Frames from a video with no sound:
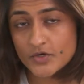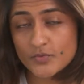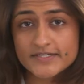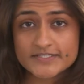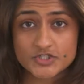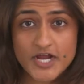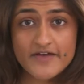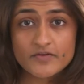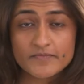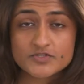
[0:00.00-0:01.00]
We can
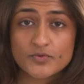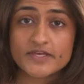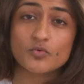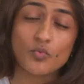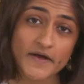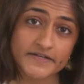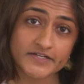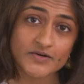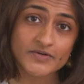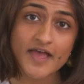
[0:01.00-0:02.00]
travel between one
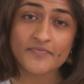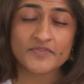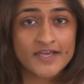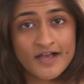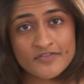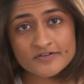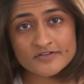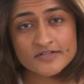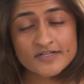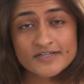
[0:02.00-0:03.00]
node and the
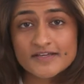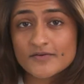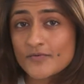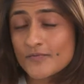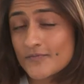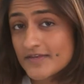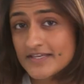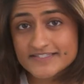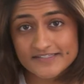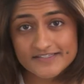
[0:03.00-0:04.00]
other
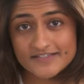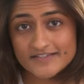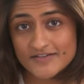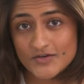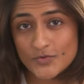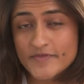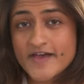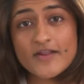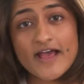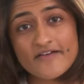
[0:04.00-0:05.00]
easily
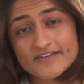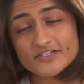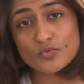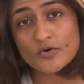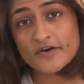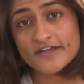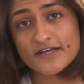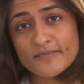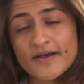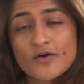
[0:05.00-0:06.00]
without having to worry
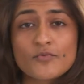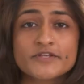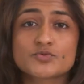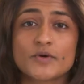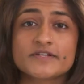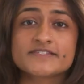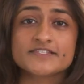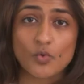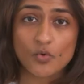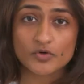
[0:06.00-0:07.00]
about which one is
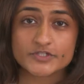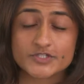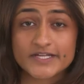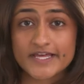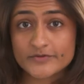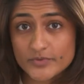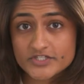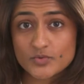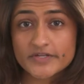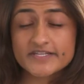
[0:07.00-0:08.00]
the origin and
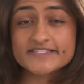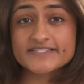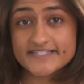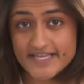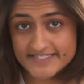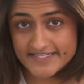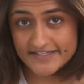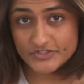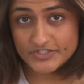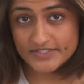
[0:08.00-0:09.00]
which one is the
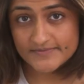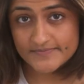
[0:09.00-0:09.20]
destination.